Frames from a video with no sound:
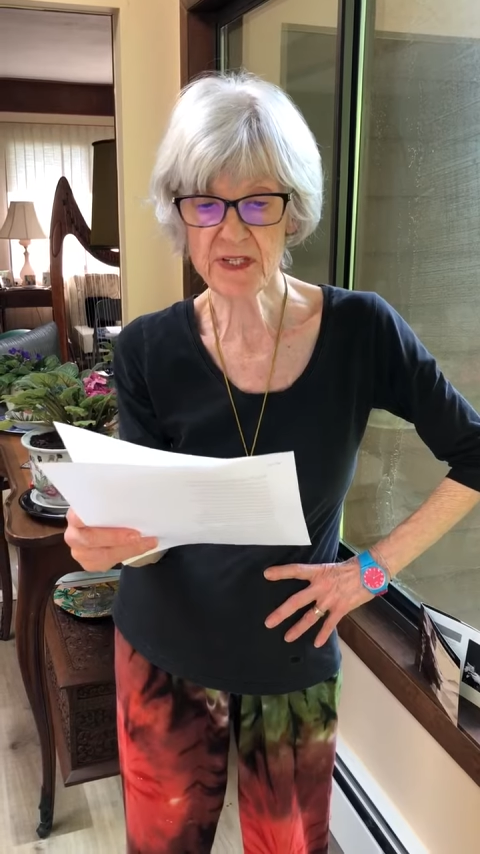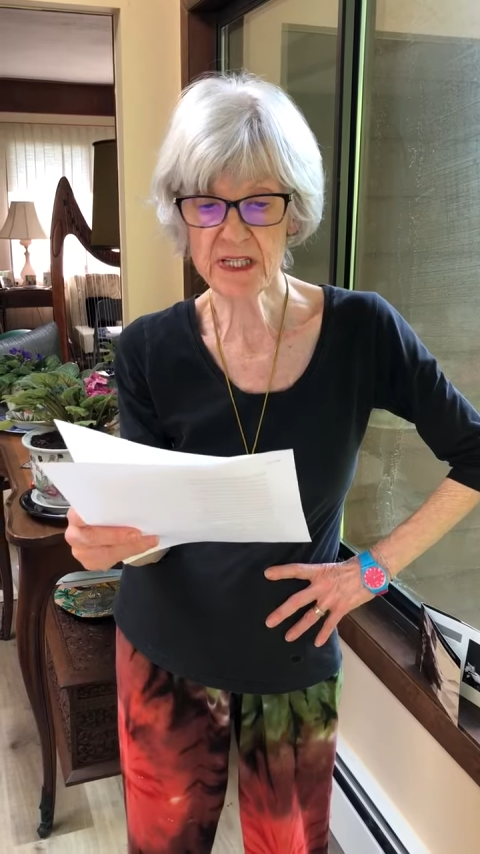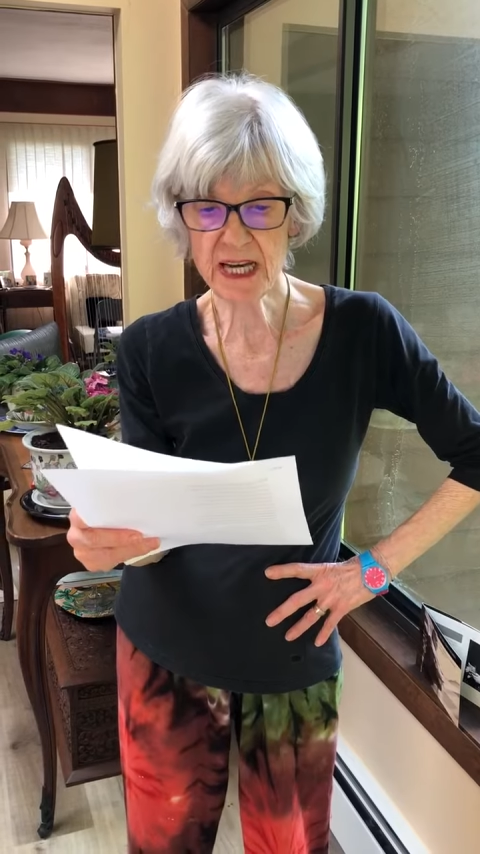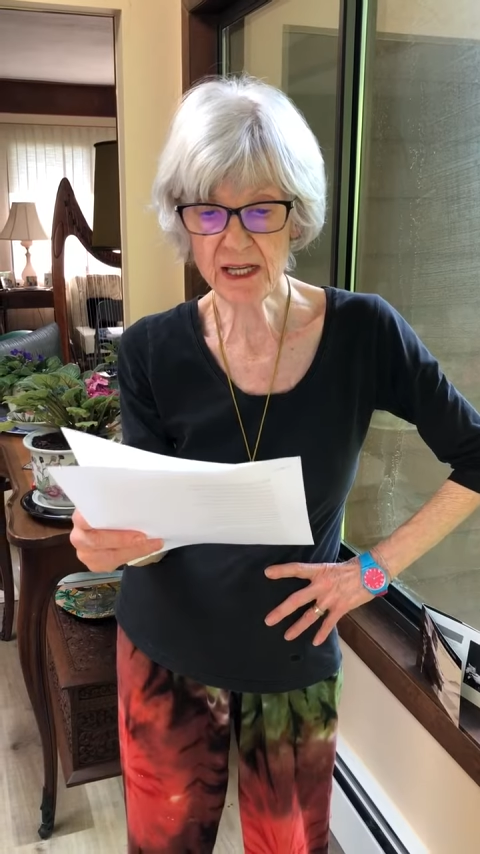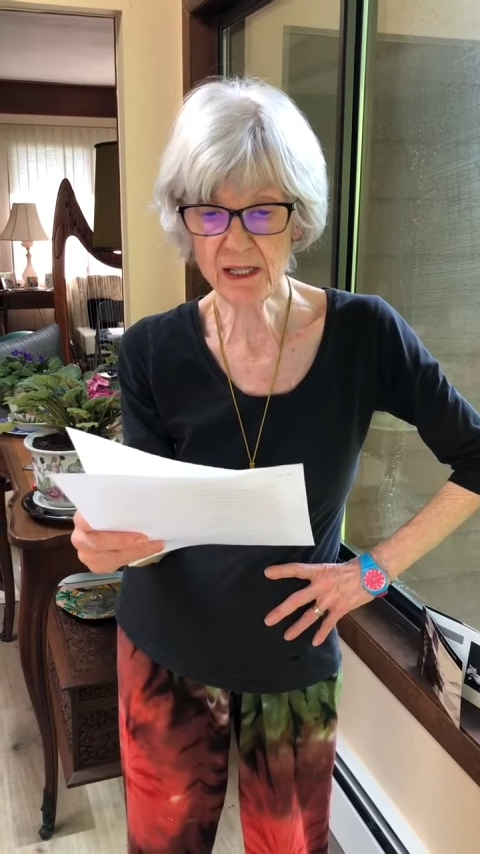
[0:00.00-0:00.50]

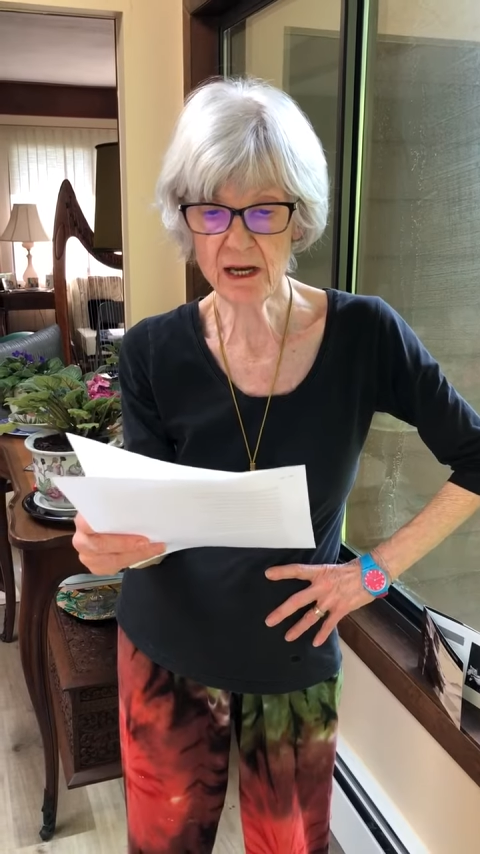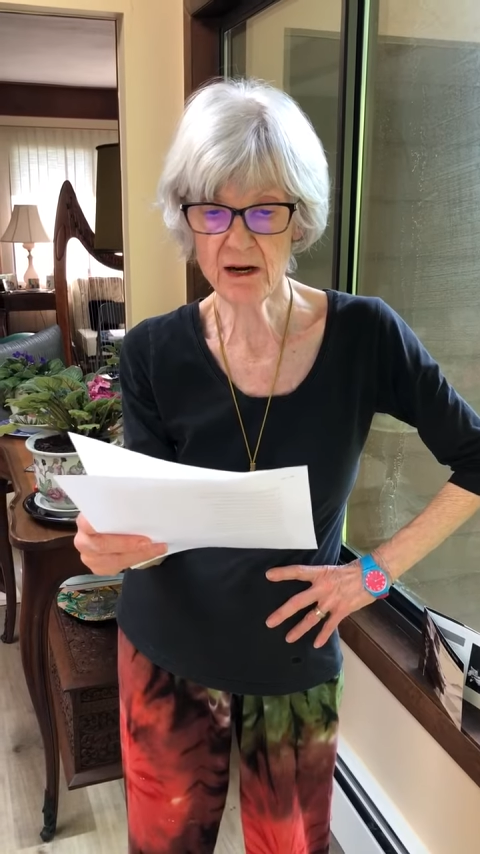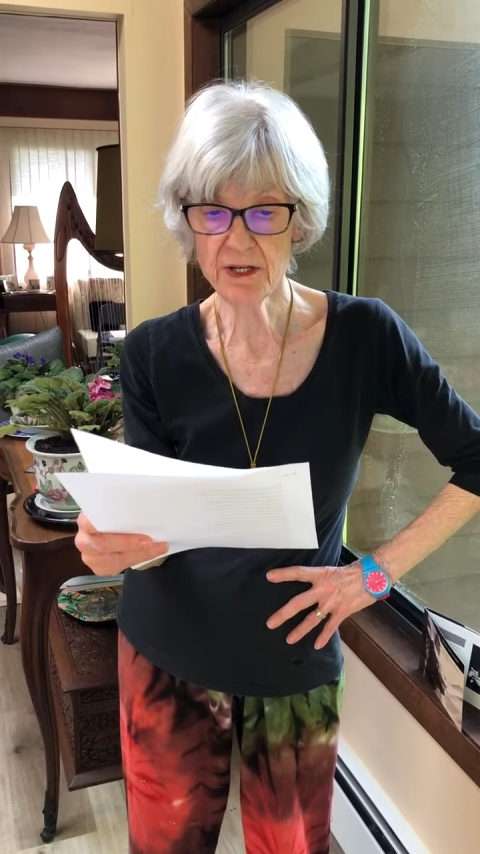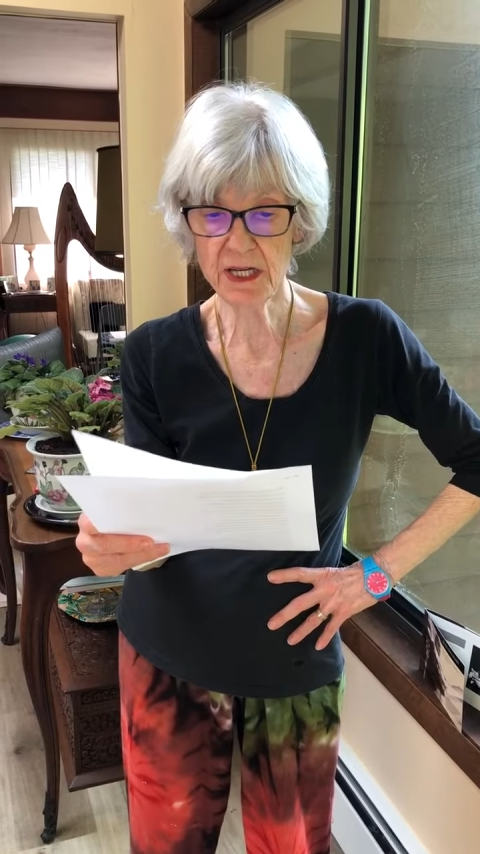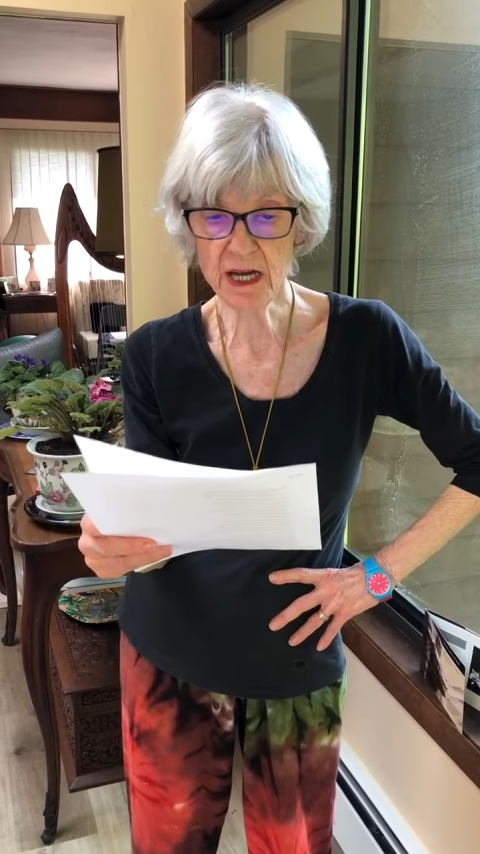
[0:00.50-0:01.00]
stale
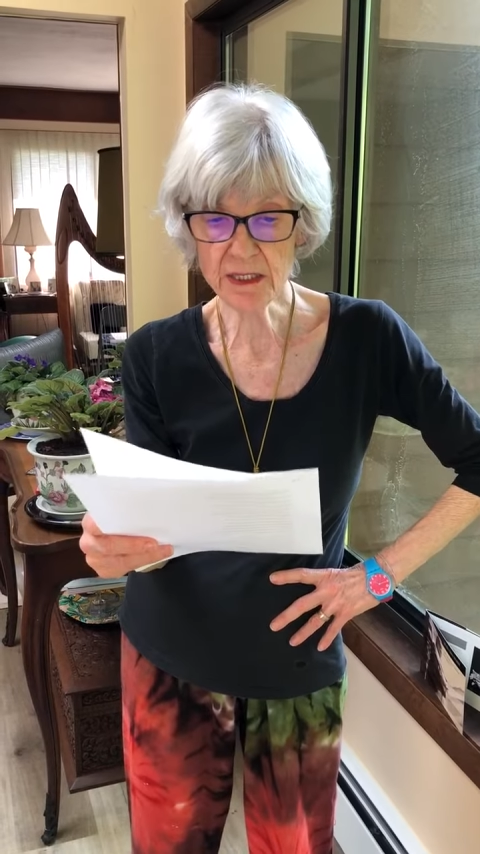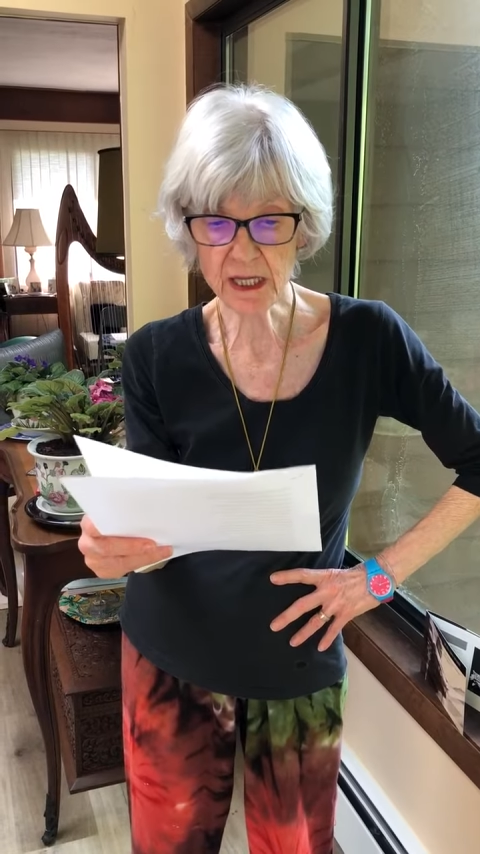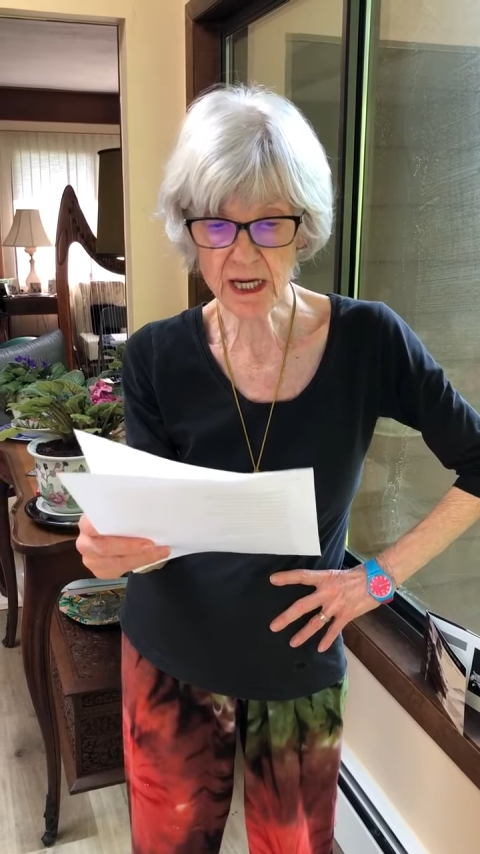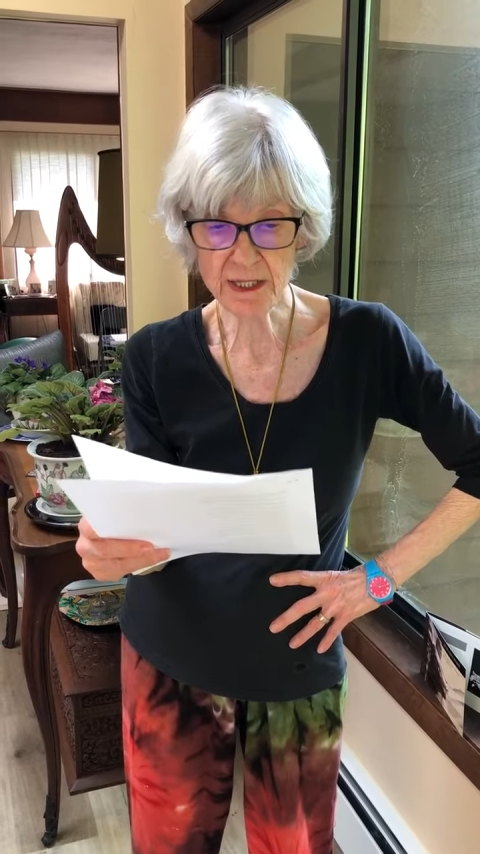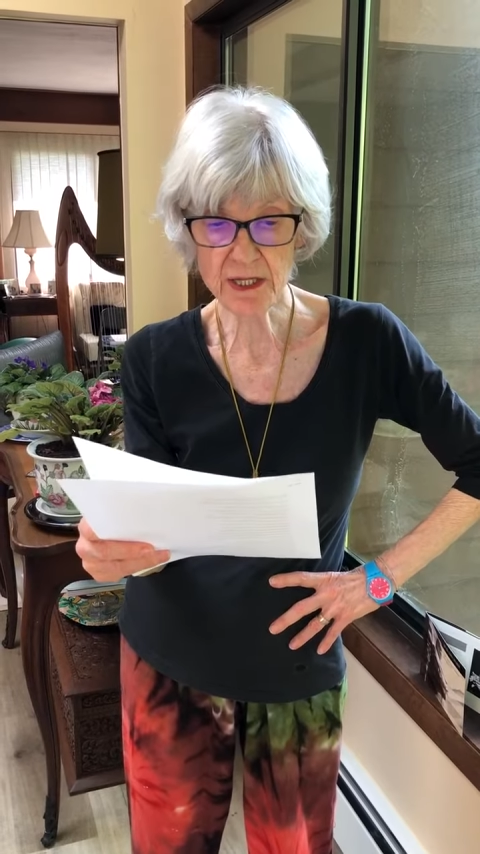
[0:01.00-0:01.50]
heart, an
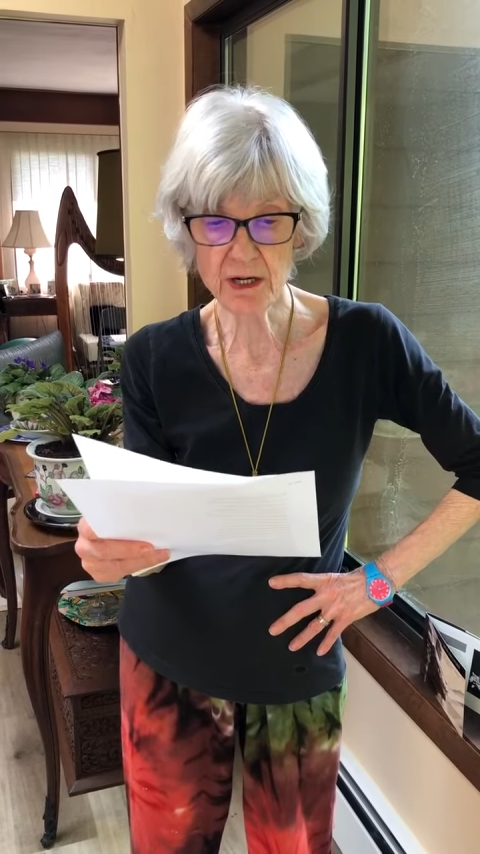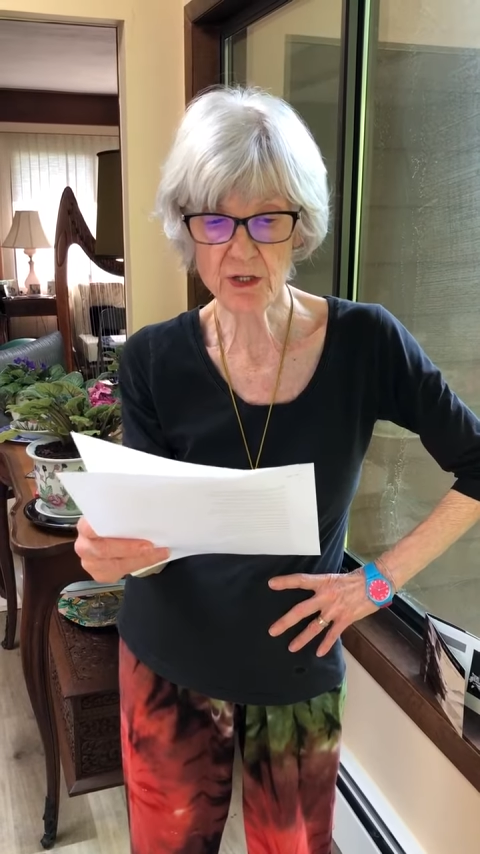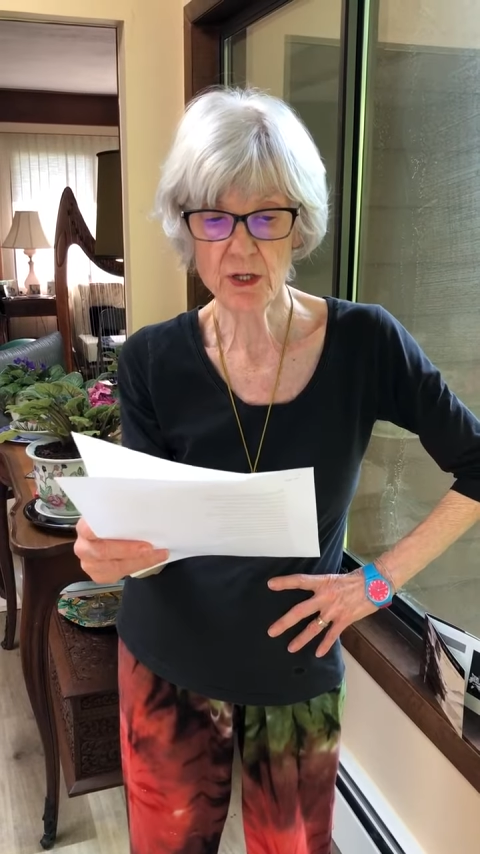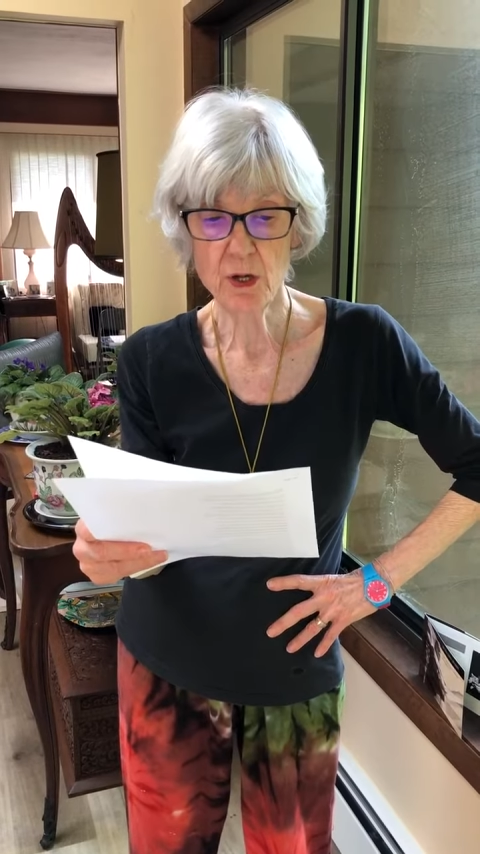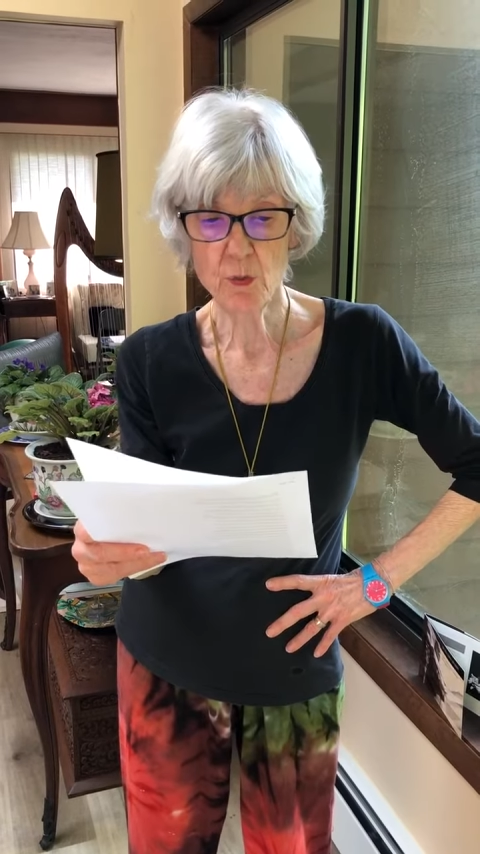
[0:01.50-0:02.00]
unkind heart,